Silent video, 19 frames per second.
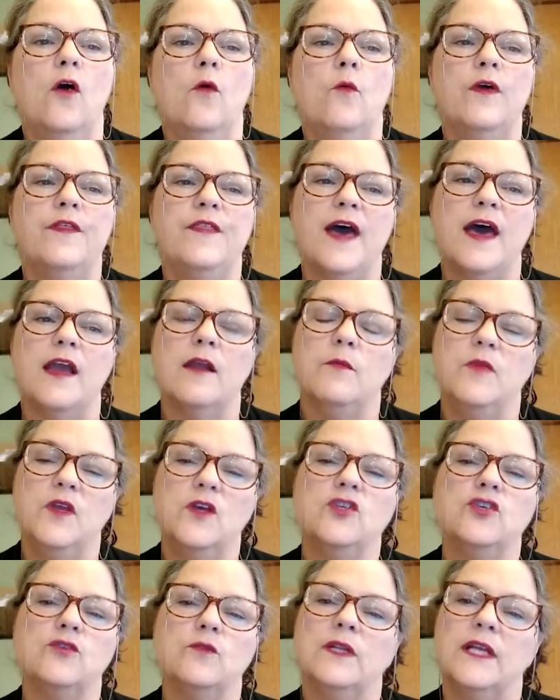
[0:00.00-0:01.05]
Without a
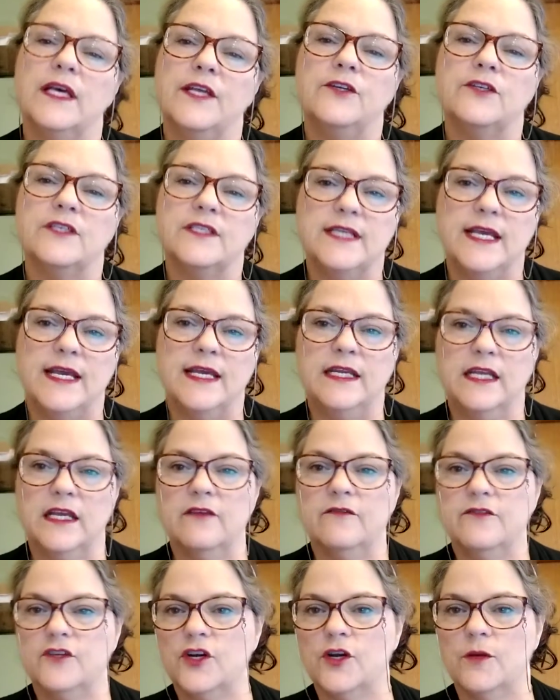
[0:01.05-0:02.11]
mutual
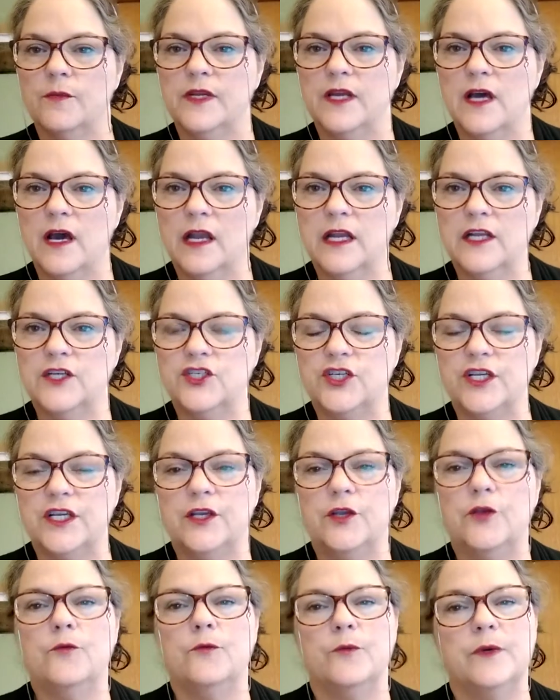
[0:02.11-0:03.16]
understanding of terminology,
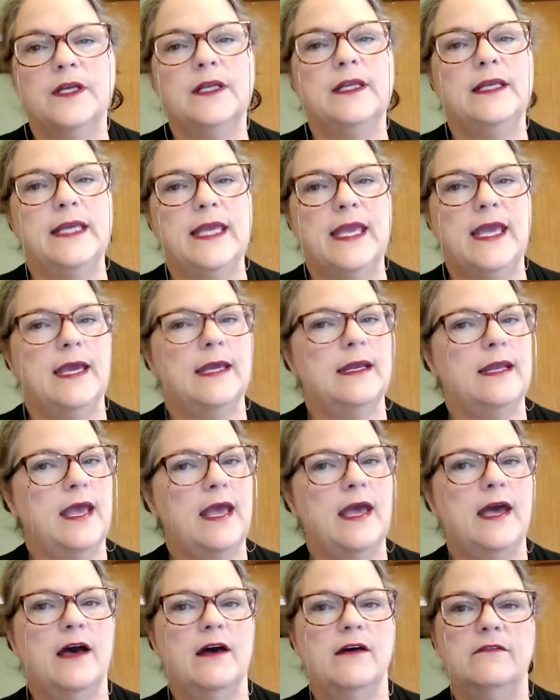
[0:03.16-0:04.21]
you really can't
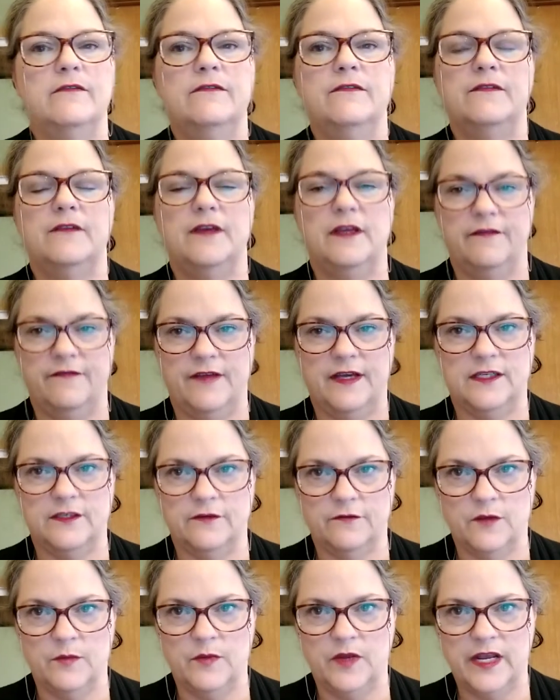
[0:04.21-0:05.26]
have
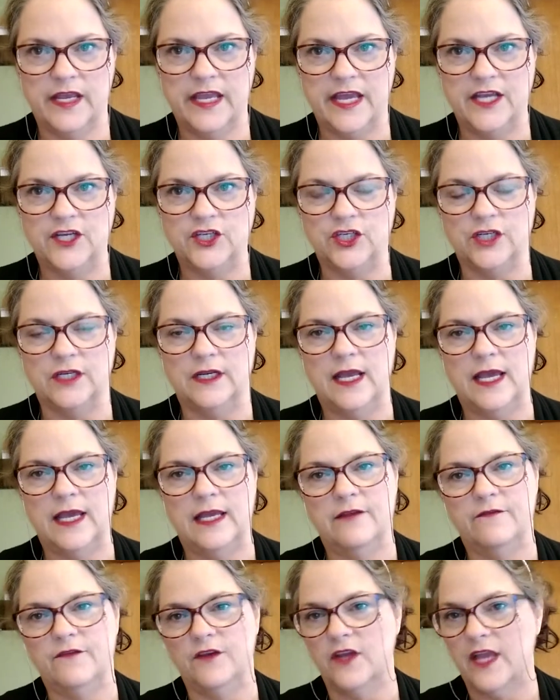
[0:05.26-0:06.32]
effective communication.
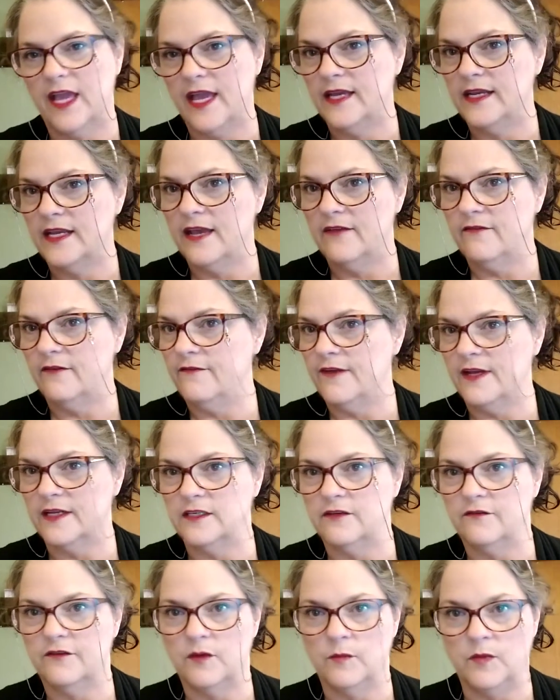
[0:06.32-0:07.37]
And if you can't have
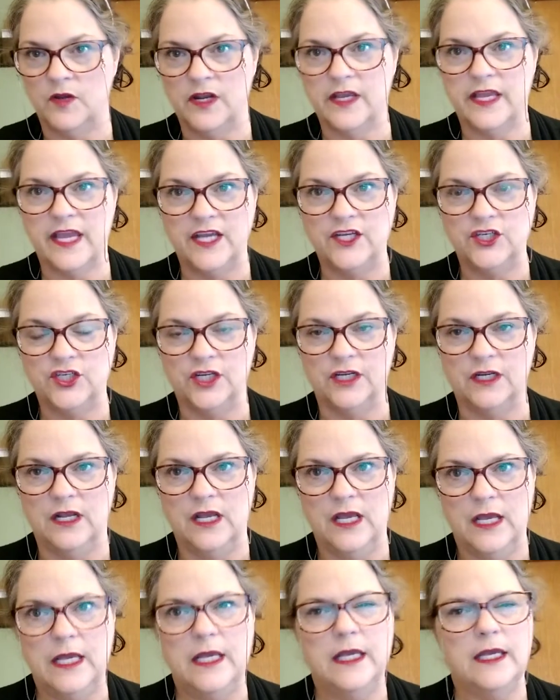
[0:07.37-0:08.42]
effective communication,
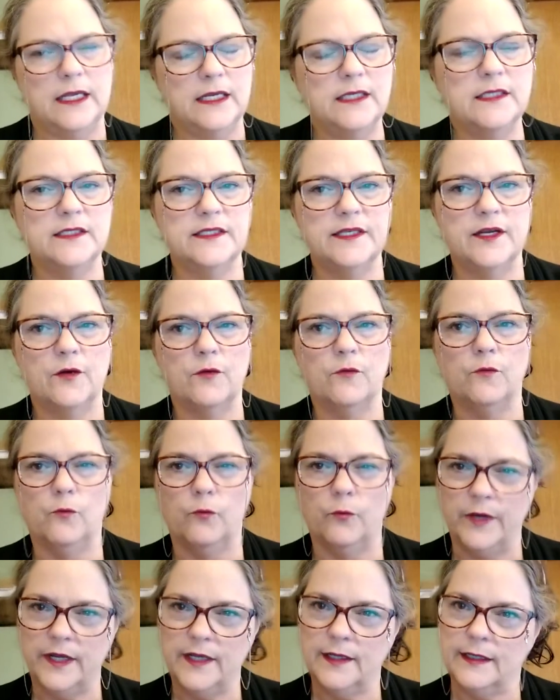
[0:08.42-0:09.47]
is there
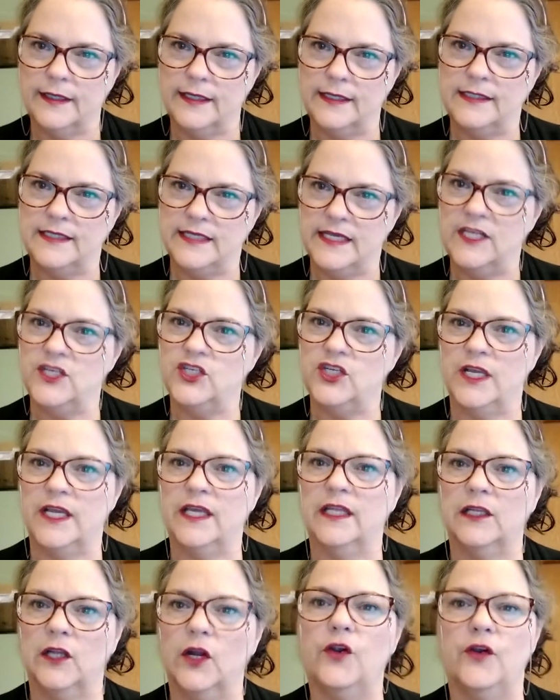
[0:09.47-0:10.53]
really teaching
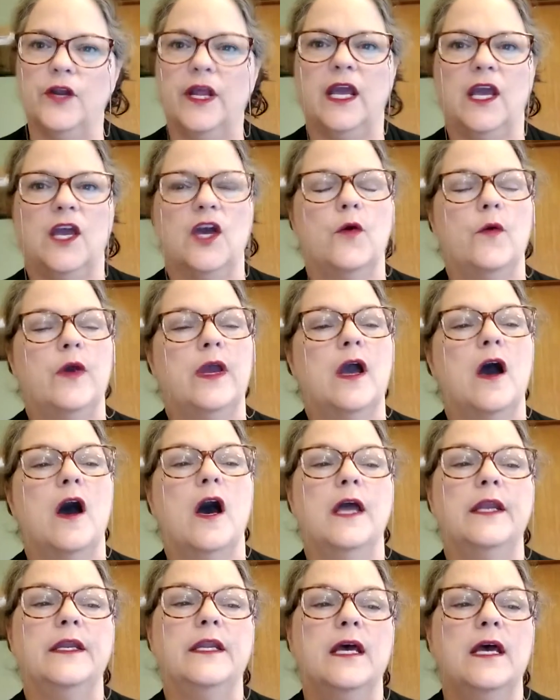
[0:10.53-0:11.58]
and learning going
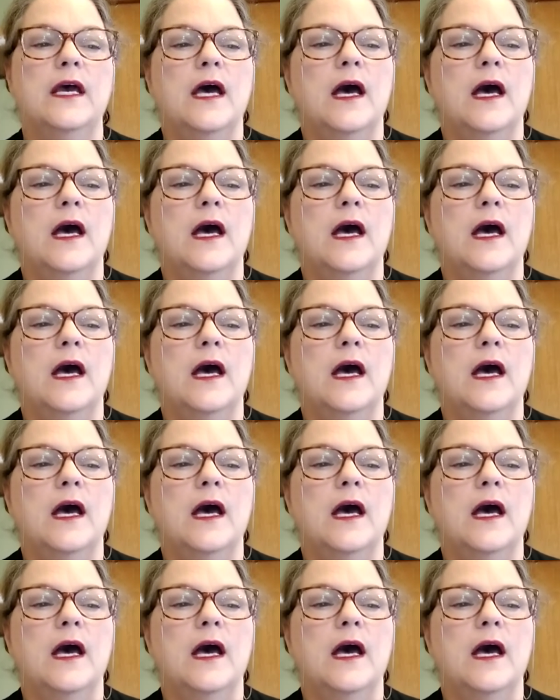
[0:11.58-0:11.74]
on?